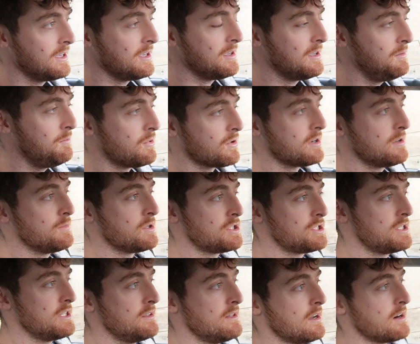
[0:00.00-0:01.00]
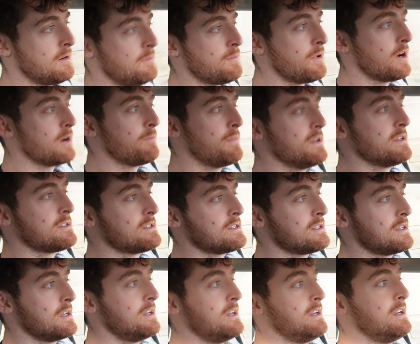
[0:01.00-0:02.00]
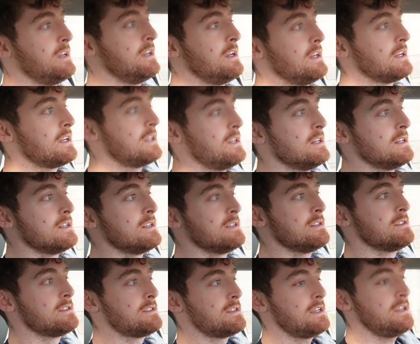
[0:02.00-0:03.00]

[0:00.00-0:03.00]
he pretty much did that on purpose, because